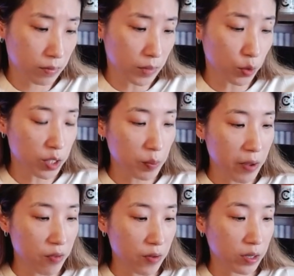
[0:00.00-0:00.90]
Oh, this is my
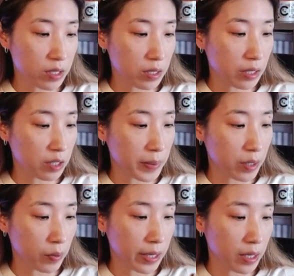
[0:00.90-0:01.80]
favorite concealer by
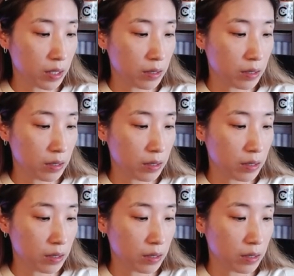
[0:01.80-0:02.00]
the way.